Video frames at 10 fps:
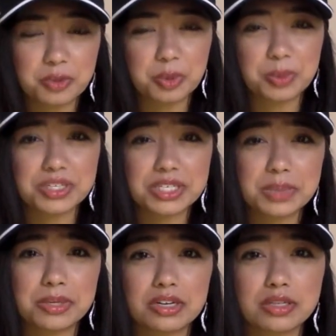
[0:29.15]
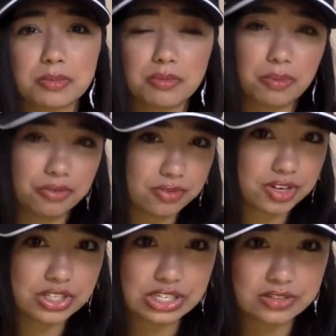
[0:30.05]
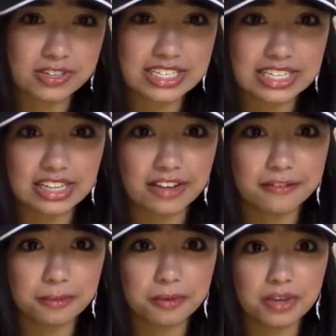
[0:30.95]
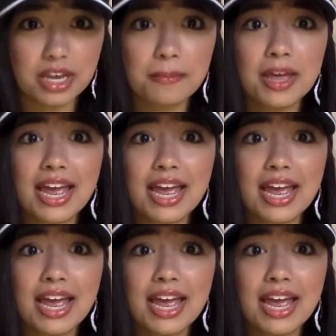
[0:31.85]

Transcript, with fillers: purposes because my boyfriend has just recently left for boot camp,